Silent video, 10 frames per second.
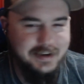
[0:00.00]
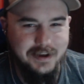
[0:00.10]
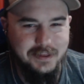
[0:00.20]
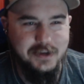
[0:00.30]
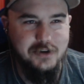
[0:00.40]

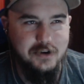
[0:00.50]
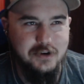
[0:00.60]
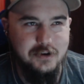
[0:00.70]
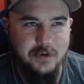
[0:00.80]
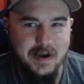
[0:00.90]
nothing you could
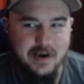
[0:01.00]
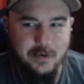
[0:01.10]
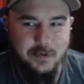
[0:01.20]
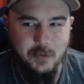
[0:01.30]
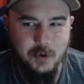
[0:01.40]
do at
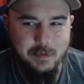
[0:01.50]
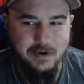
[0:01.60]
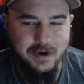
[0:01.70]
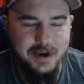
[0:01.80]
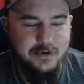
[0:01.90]
all would work
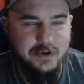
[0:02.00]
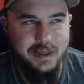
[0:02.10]
better. I know you